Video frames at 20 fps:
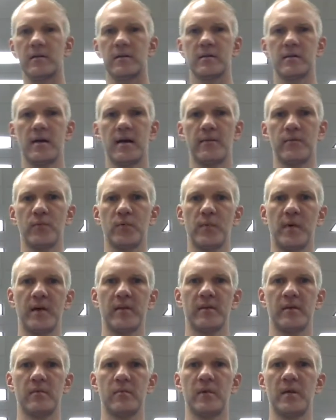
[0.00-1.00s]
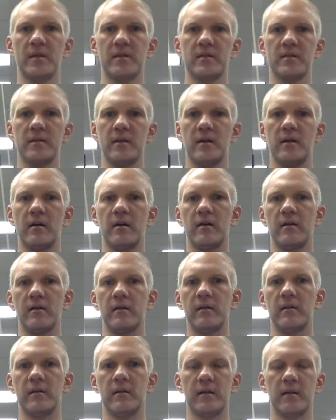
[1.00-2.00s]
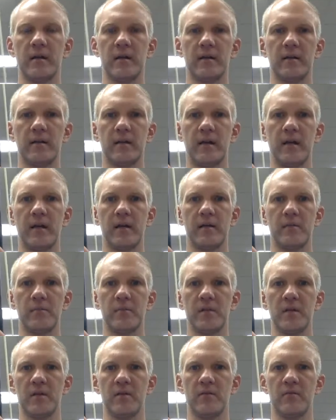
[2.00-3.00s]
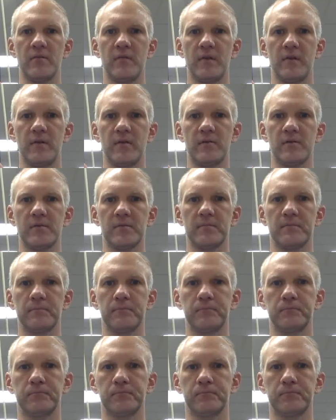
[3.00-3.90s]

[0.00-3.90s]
stop when my thumb gets there, and then kind of line up the other fingers.